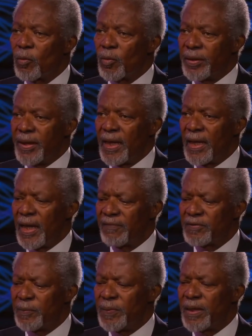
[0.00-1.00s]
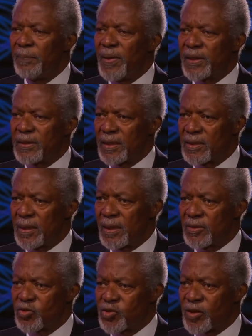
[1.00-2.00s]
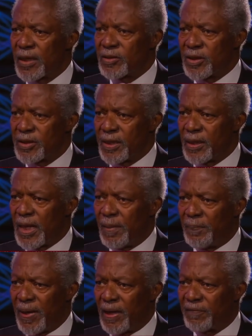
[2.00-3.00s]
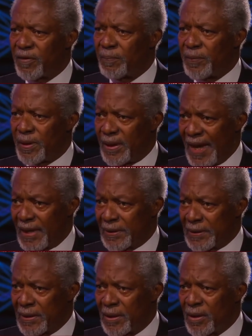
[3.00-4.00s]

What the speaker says: Would there have to be a better strategy apart from that